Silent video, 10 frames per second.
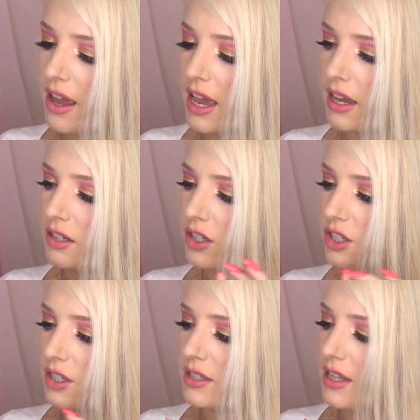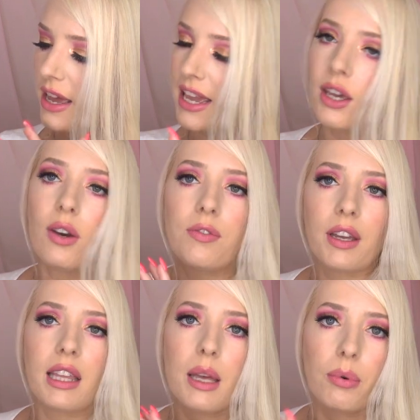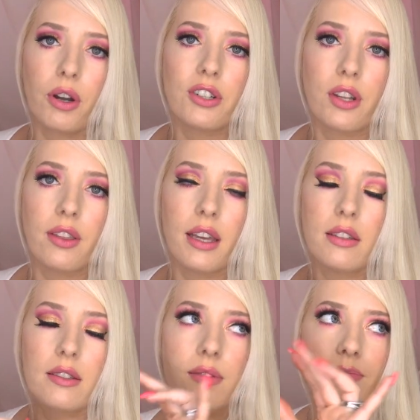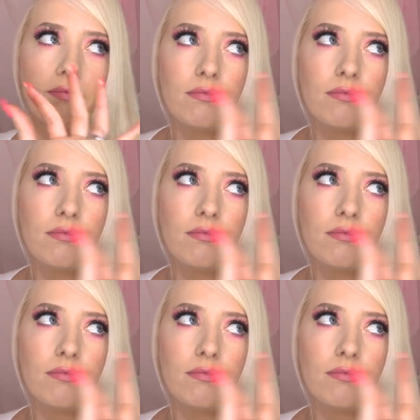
and just that eco-friendly approach to things.